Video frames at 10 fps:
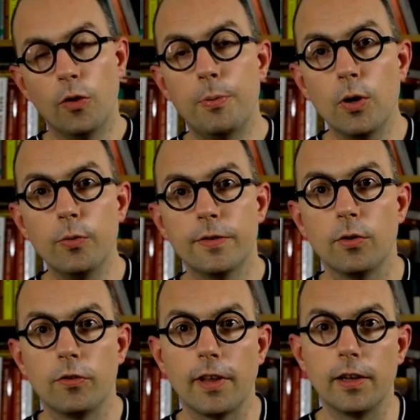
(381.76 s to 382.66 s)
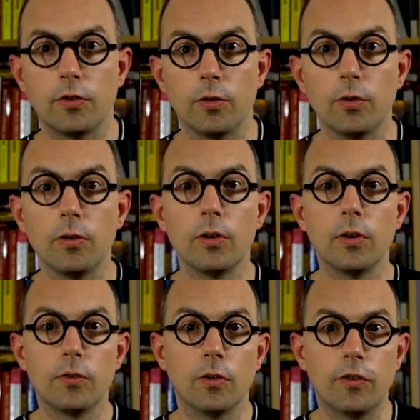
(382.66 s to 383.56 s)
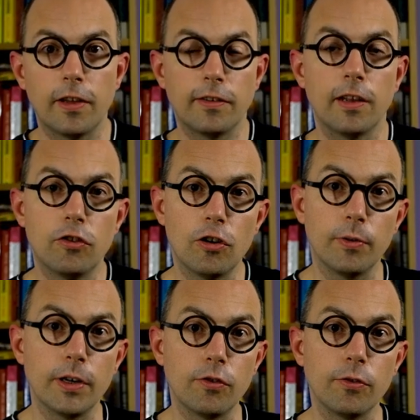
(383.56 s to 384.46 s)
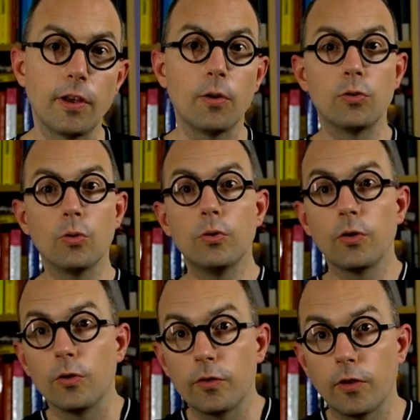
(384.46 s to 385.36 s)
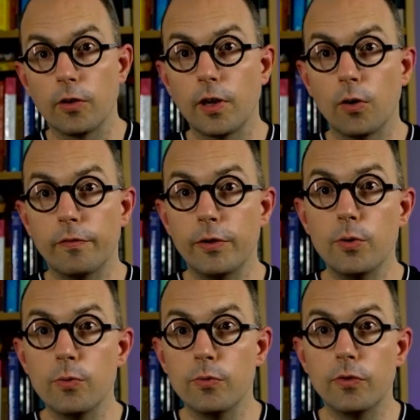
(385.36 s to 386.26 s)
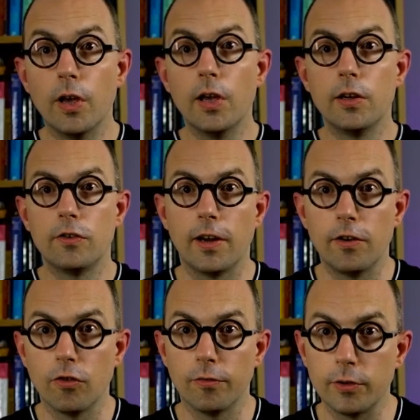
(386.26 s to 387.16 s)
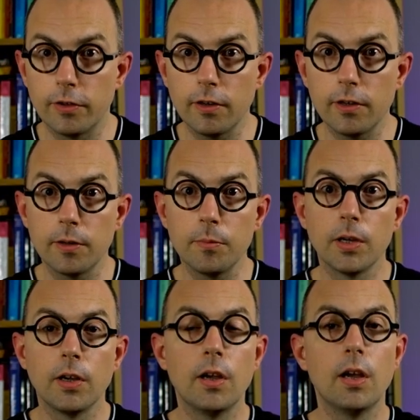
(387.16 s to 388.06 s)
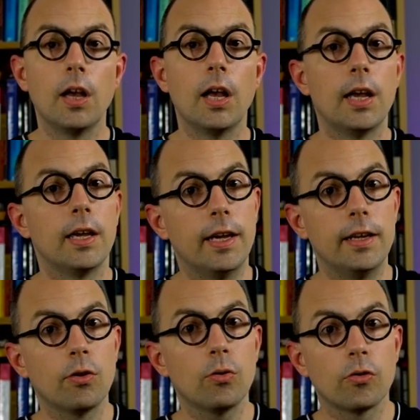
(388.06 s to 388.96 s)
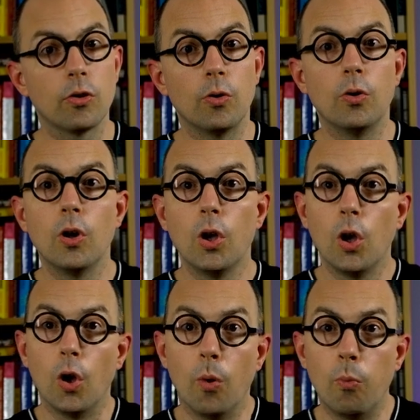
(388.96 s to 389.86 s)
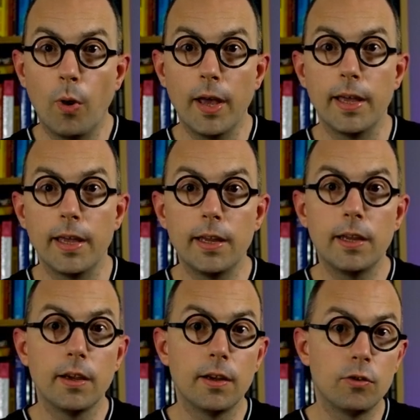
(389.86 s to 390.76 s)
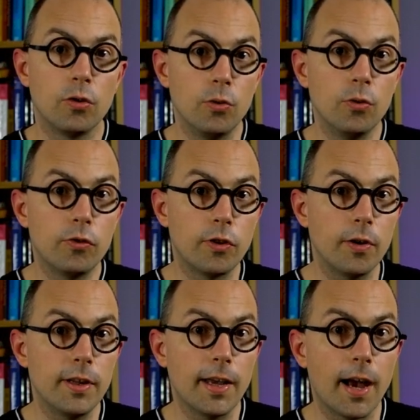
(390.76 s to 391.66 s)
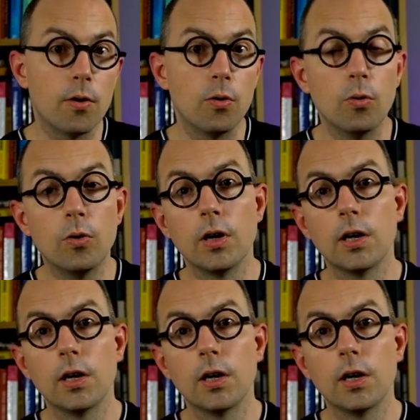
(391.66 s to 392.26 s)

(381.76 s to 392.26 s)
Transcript: The Pew Research Center suggests that generations are a tool to understand how views change over time. It's also a way to study how